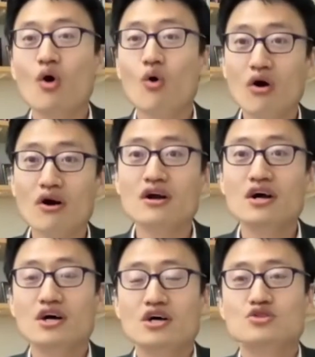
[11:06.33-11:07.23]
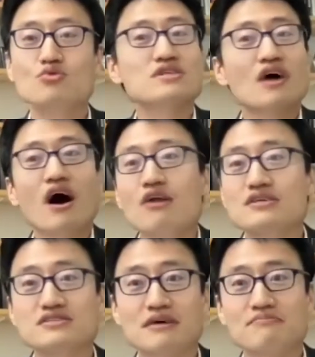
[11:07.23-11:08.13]
Or do we
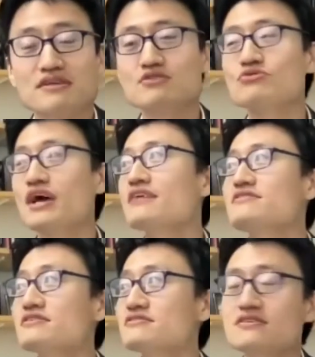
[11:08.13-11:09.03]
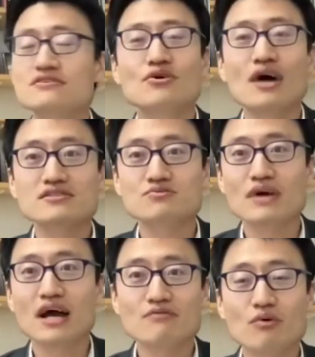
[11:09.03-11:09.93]
tolerate something? The reality is in the US,
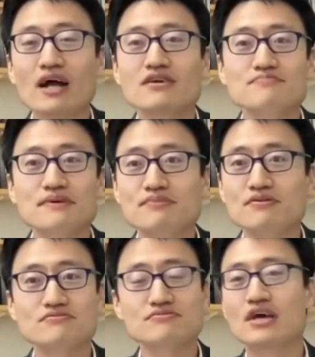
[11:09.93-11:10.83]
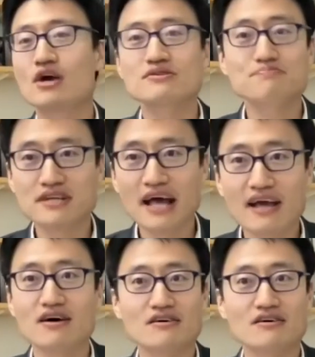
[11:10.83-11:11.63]
we have 100 people killed per day.